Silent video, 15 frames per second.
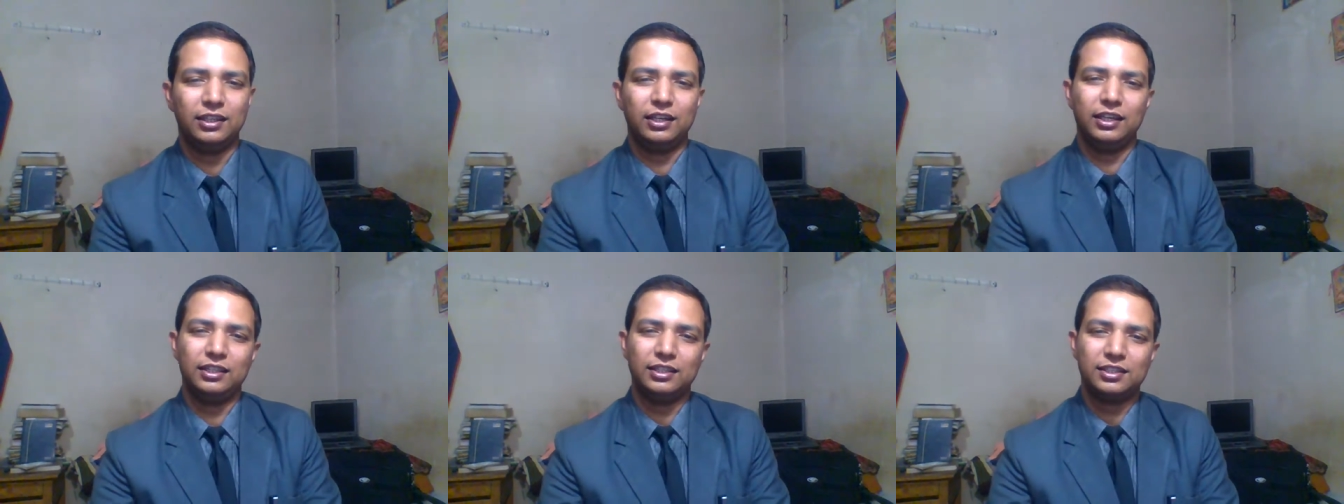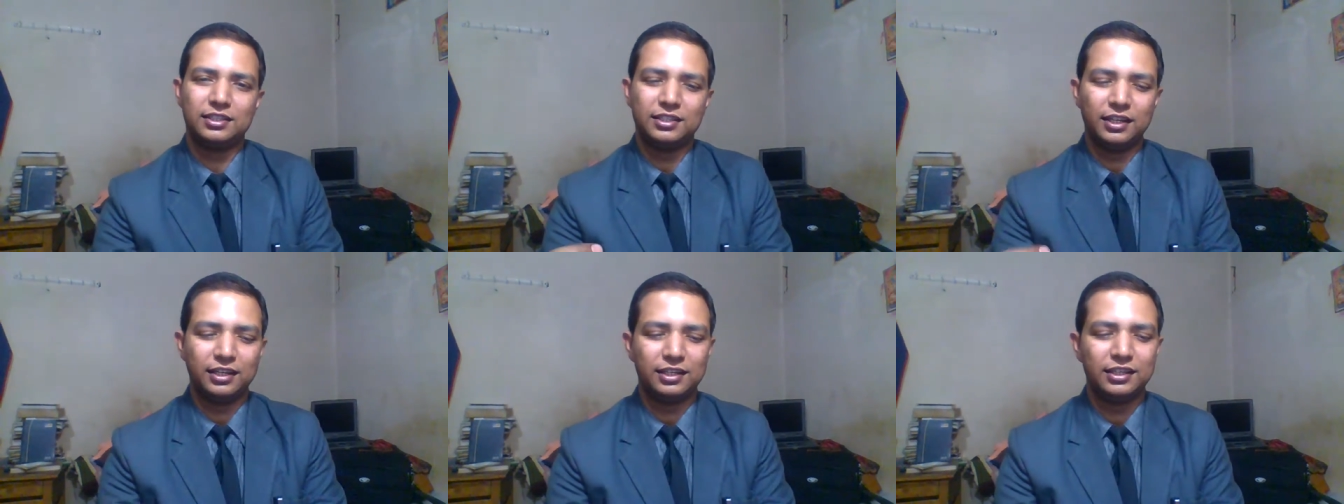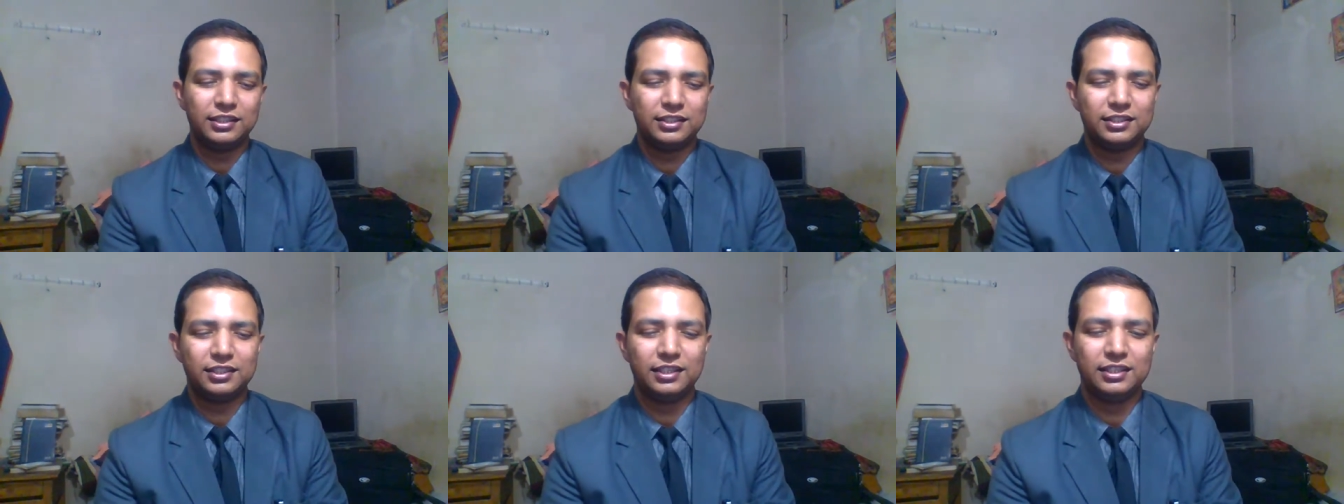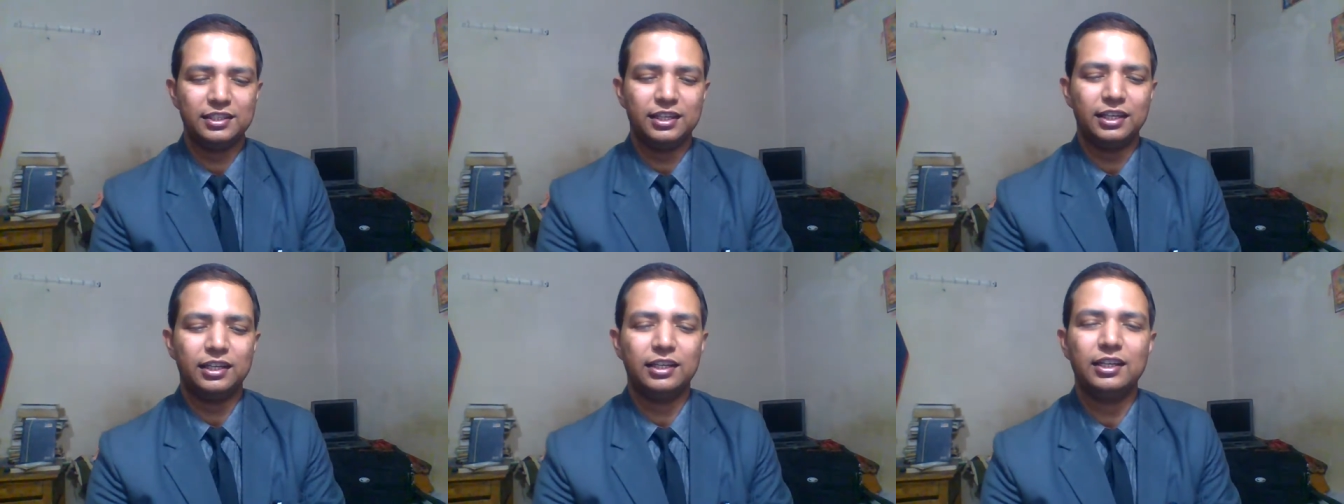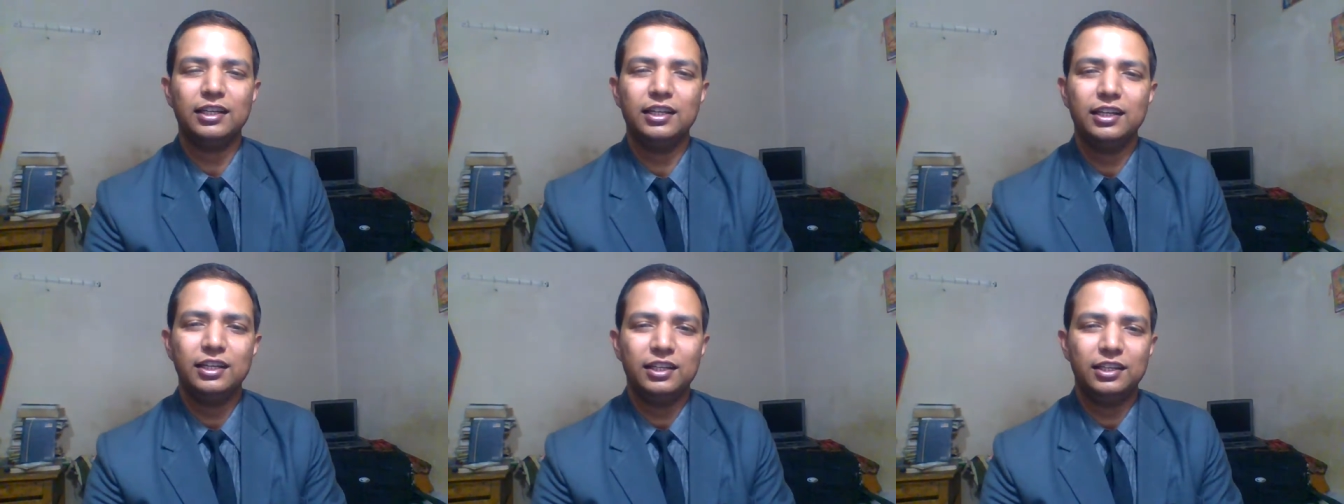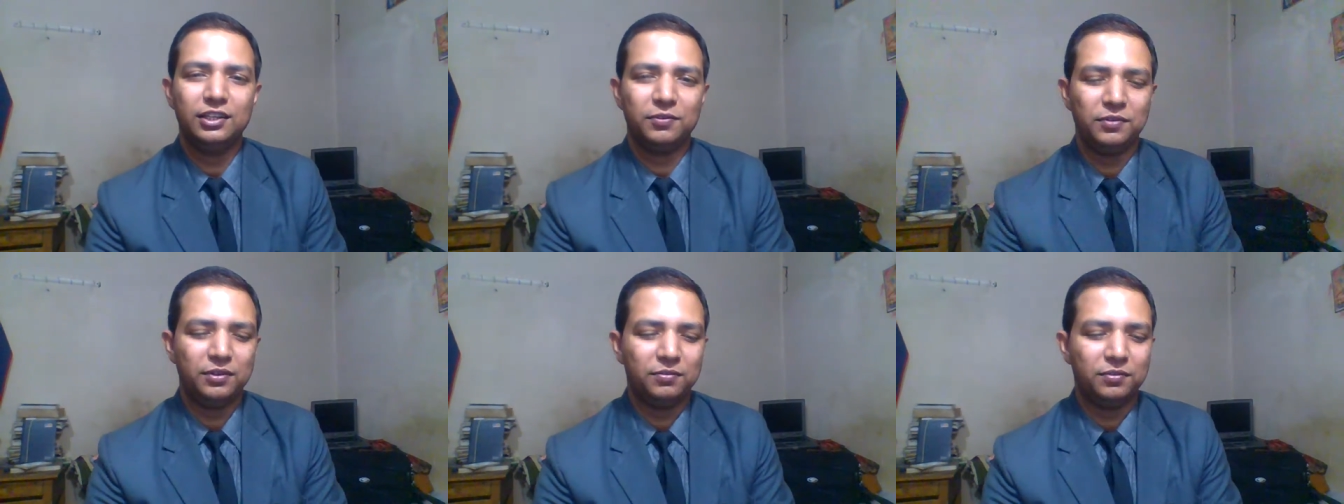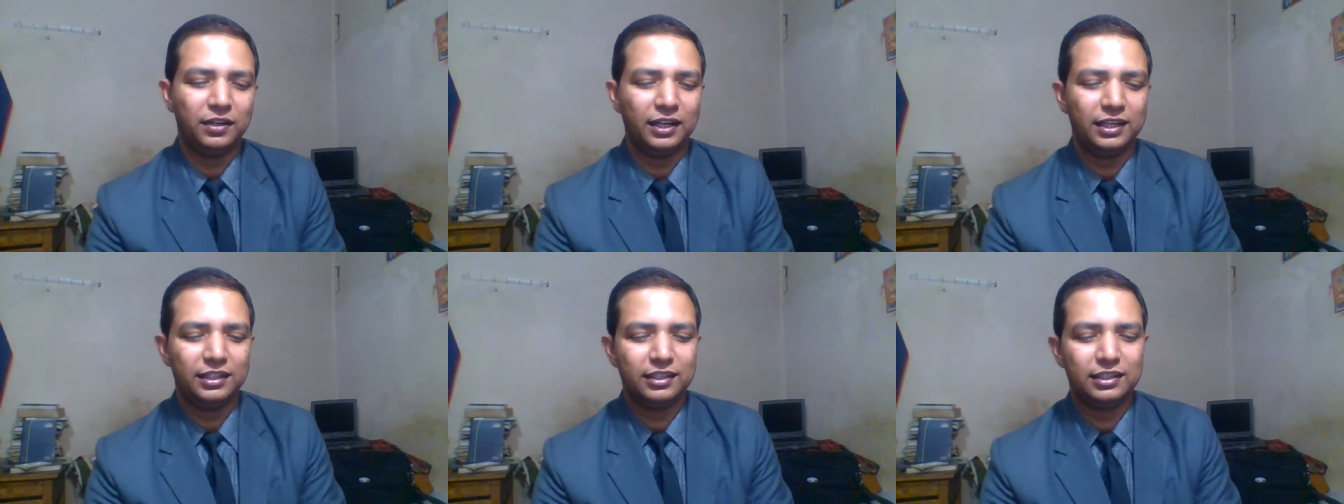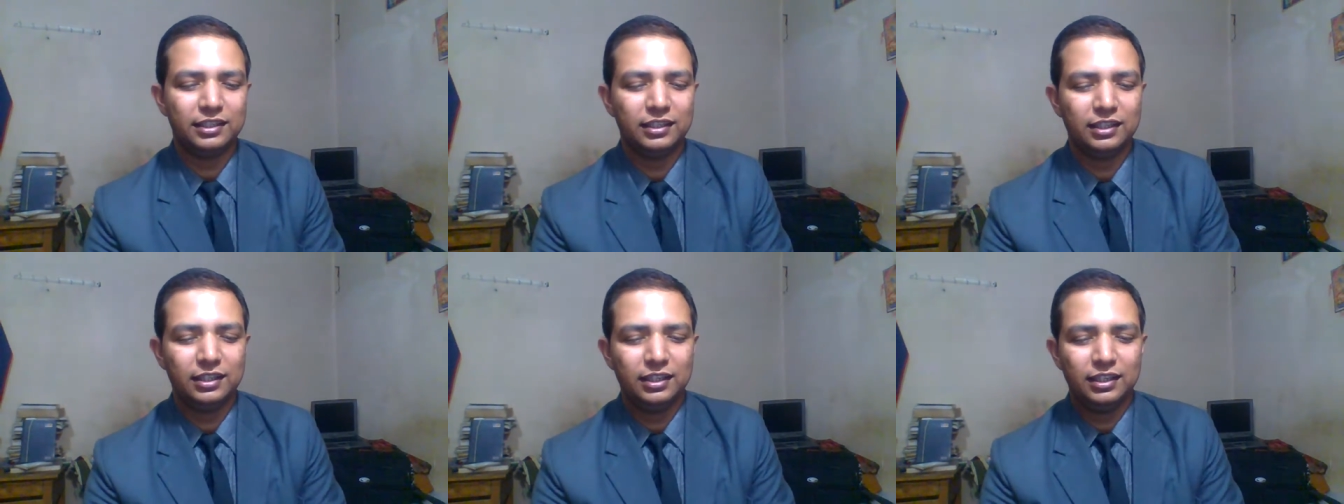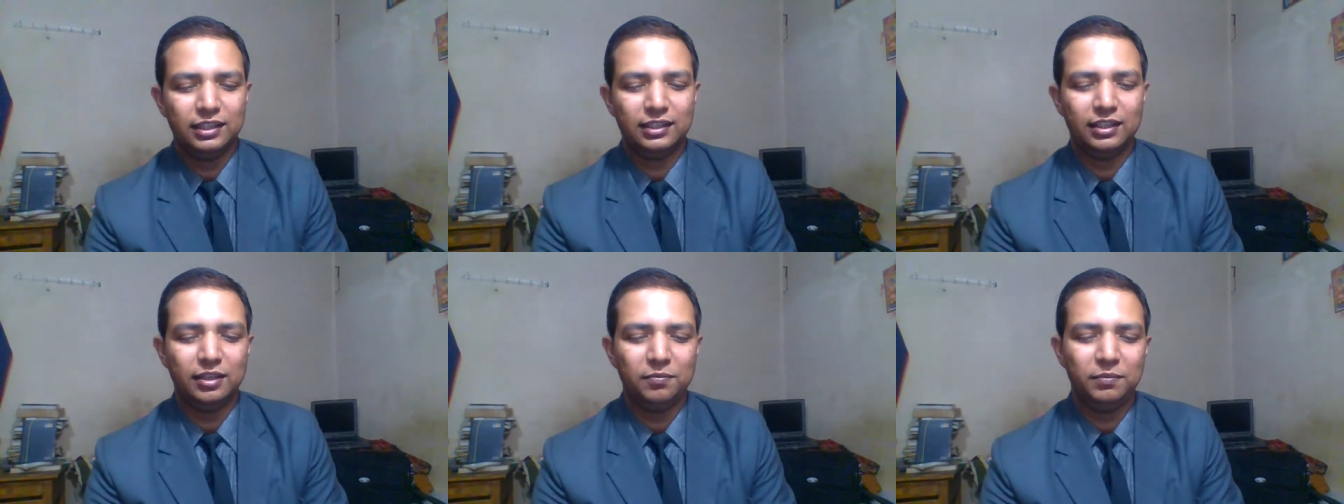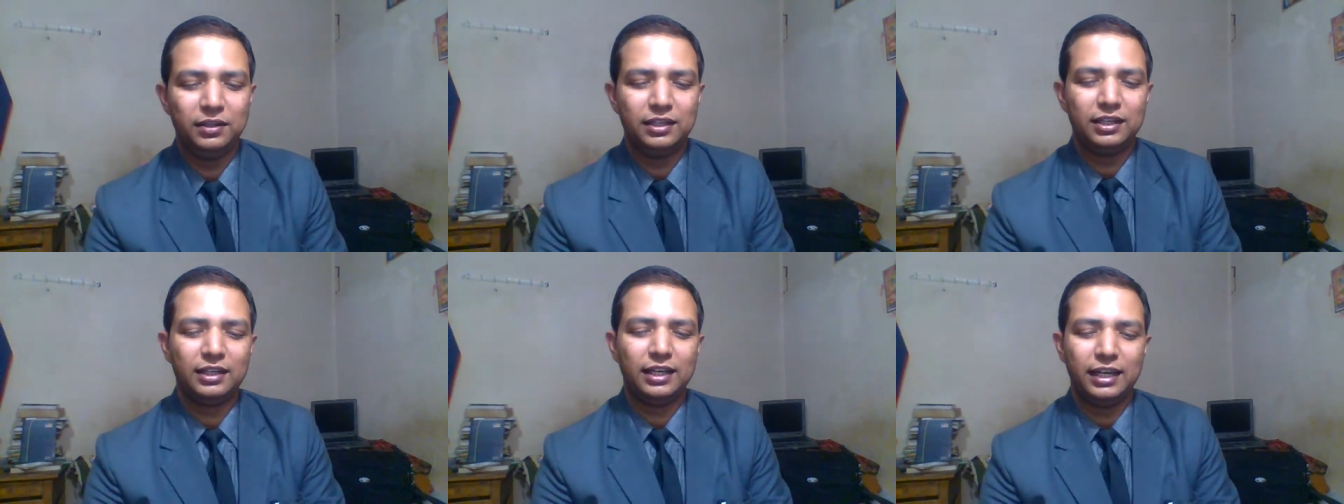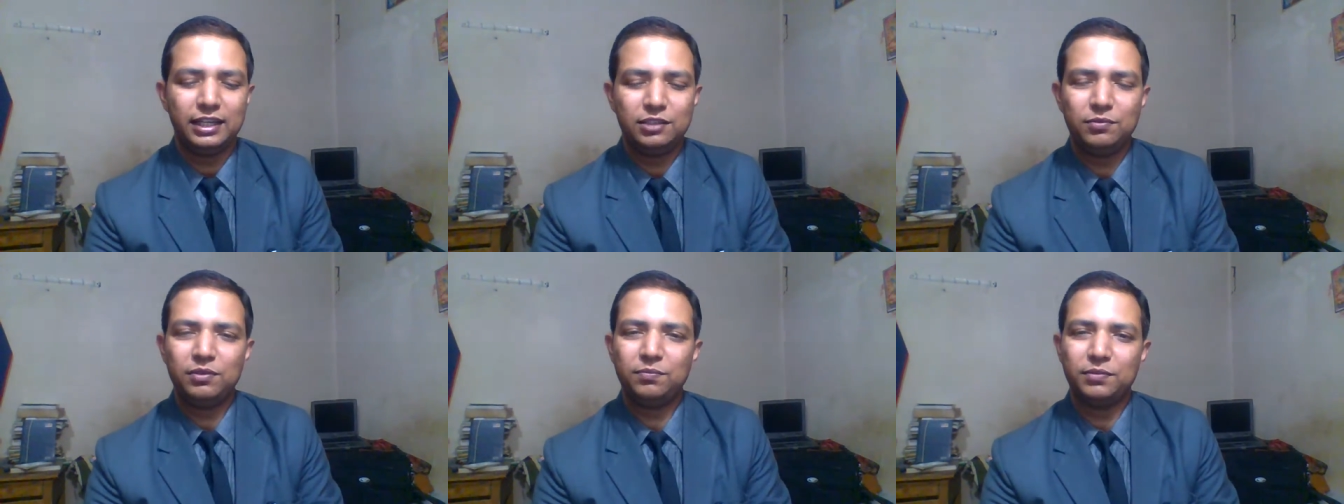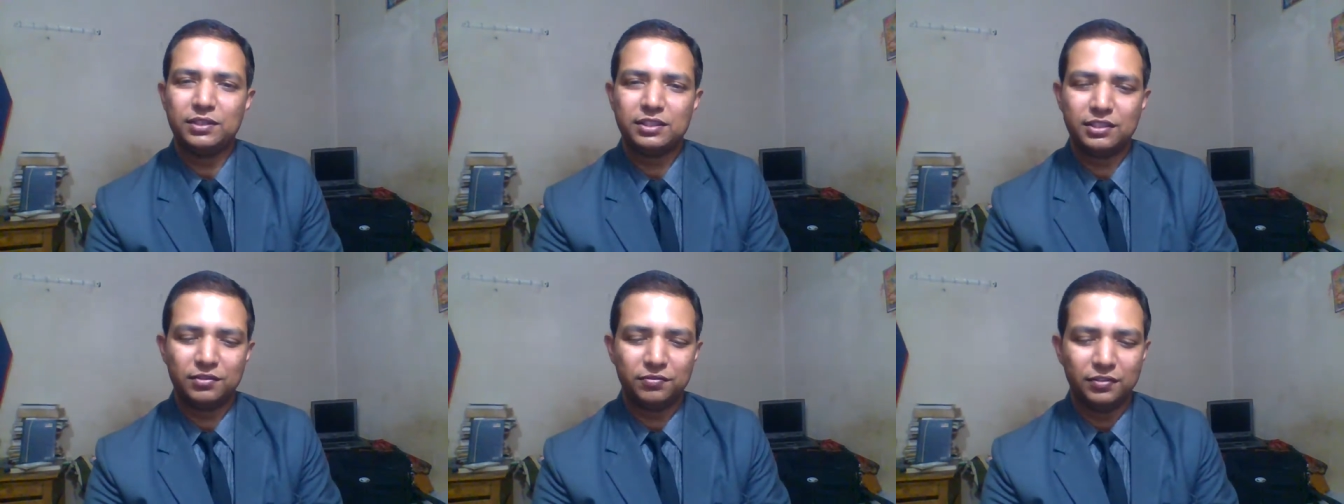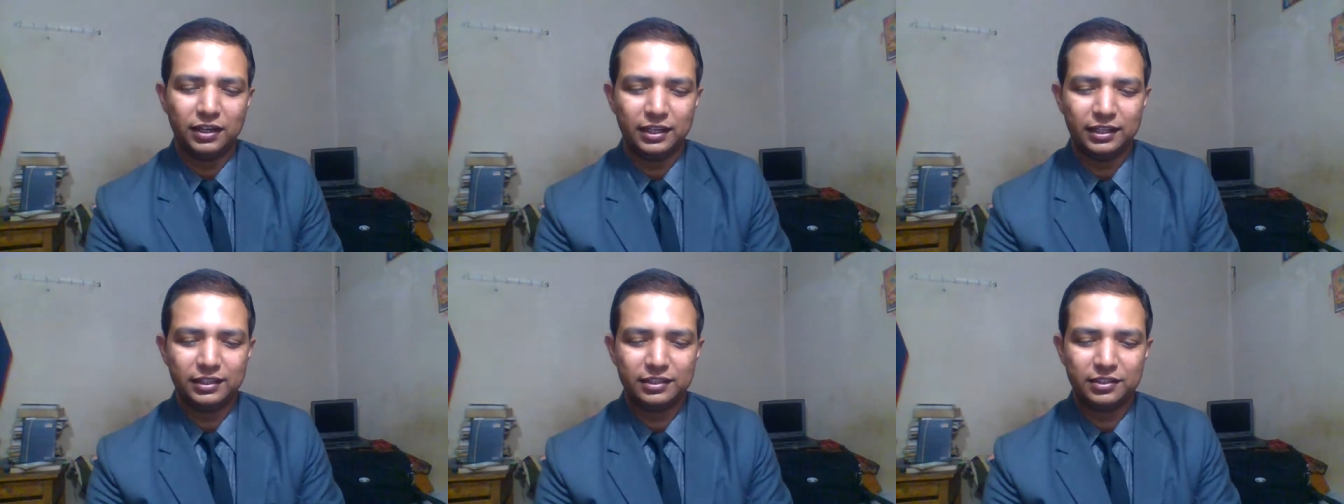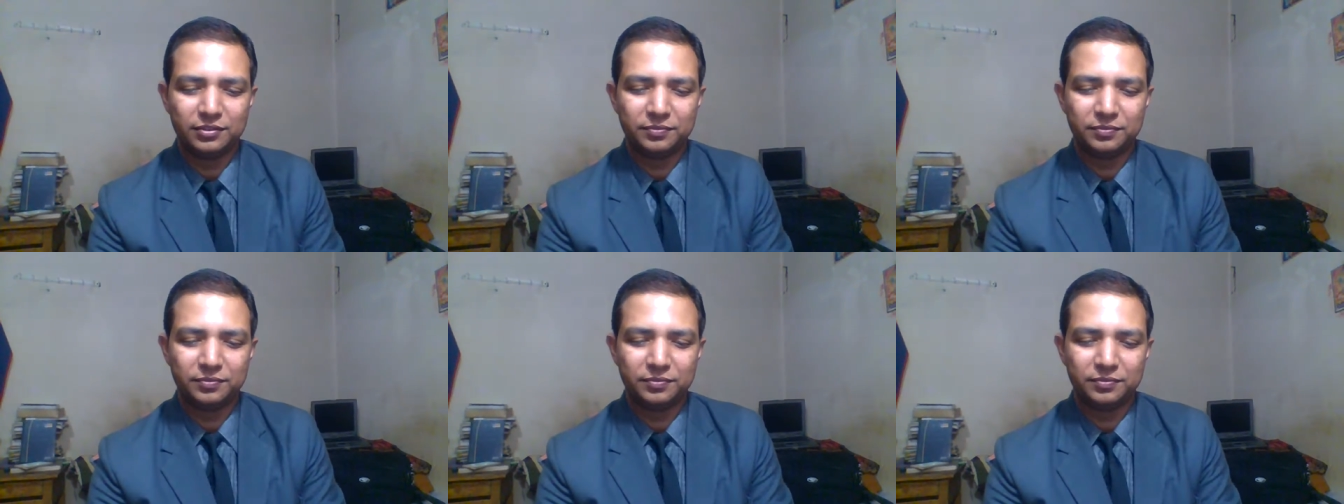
In the starting stanza, you will find the mirror has been personified.